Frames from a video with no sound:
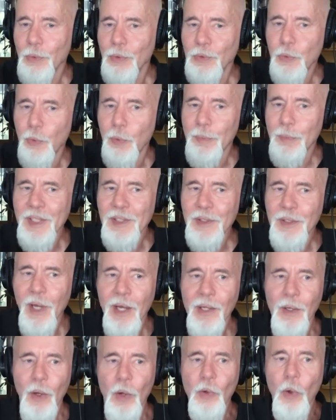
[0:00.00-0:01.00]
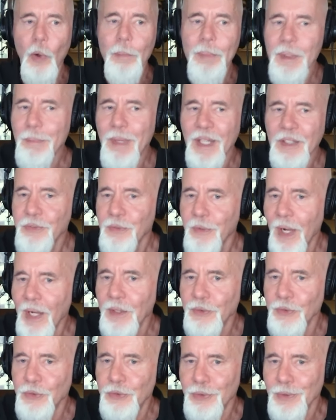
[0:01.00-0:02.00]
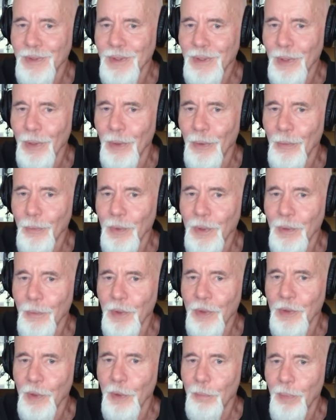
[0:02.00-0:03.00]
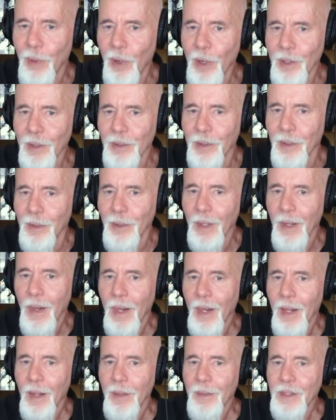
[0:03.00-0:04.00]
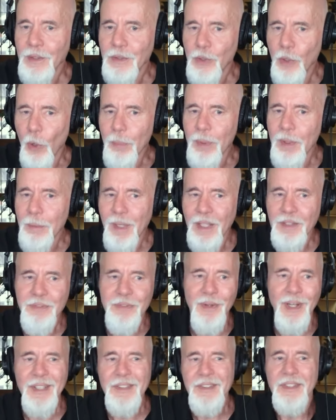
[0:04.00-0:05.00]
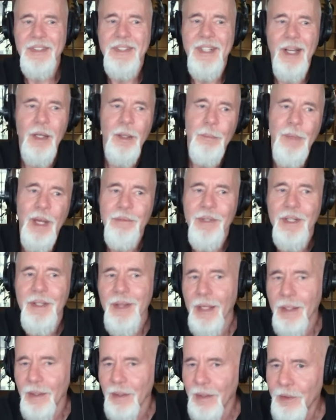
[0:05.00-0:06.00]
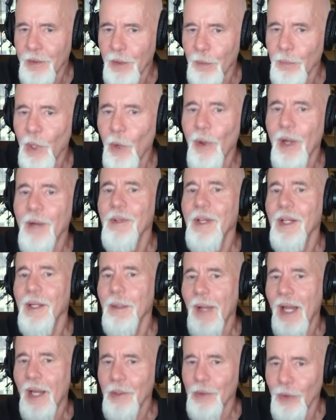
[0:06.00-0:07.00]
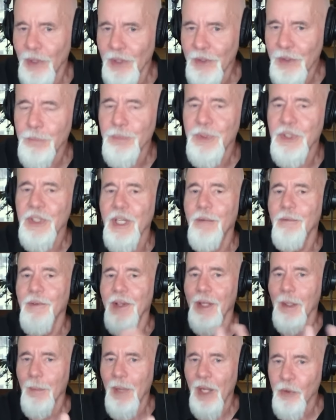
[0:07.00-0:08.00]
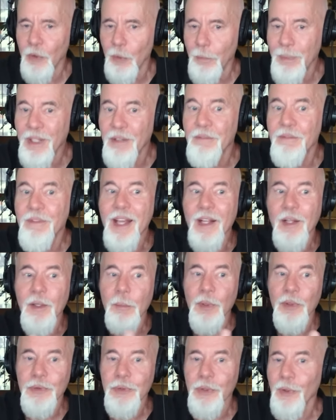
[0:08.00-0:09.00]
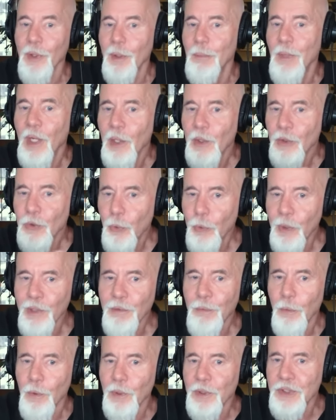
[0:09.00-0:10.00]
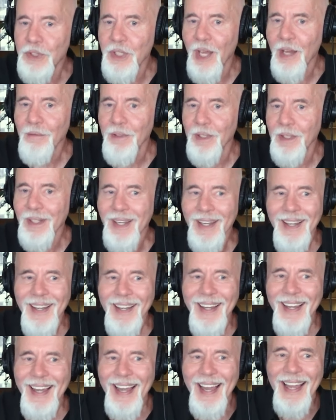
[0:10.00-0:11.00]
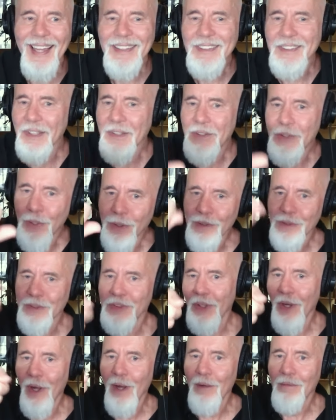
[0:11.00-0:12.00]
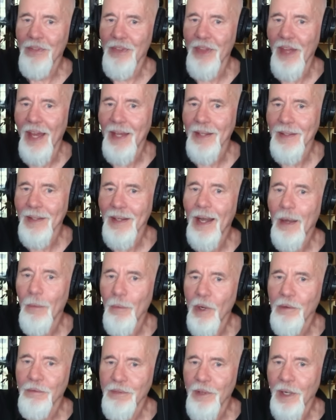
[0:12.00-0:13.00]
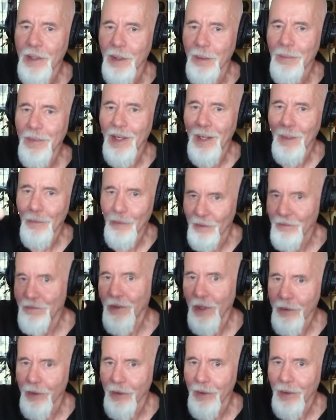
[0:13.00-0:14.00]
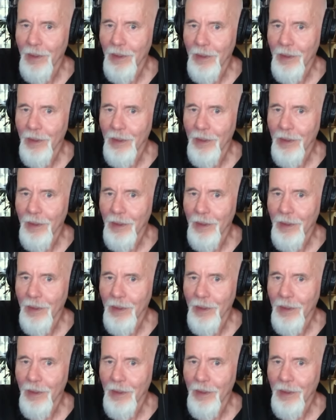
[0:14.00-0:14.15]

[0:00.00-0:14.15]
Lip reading: we're being taught, oh, go be best friends, you know, with your partner, this go be best friends and tell them everything and let them know everything about you and let them see everything about you and be available to them 24/7 actually turns off that. I want to fuck him. I want to fuck her.